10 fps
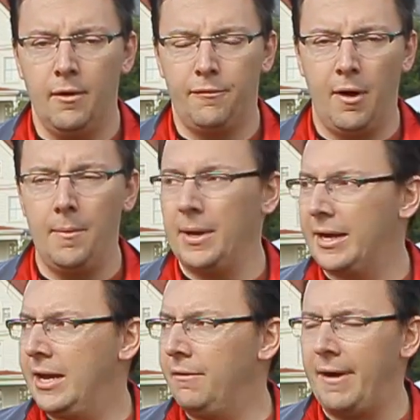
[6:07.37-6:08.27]
From
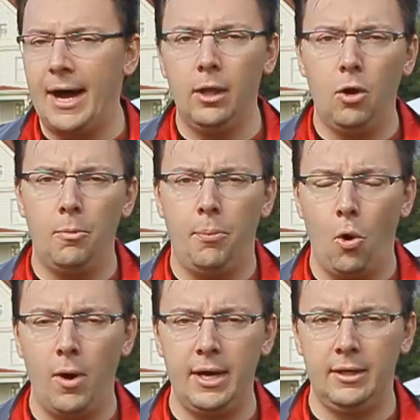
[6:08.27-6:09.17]
Cavallo
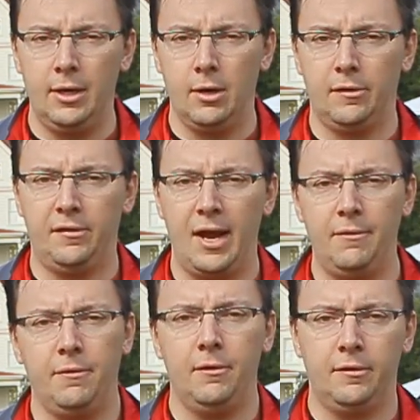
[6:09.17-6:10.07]
Point near
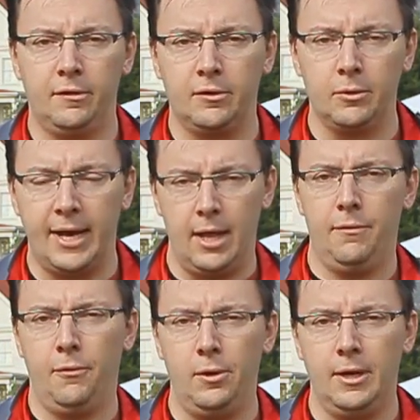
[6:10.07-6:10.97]
San Francisco,
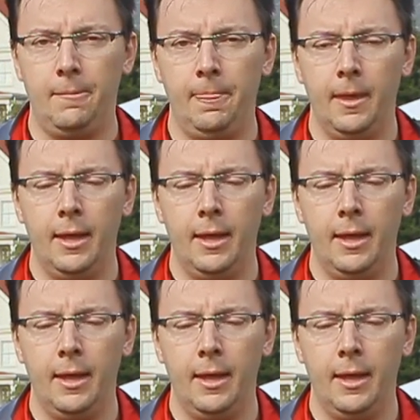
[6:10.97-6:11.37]
California,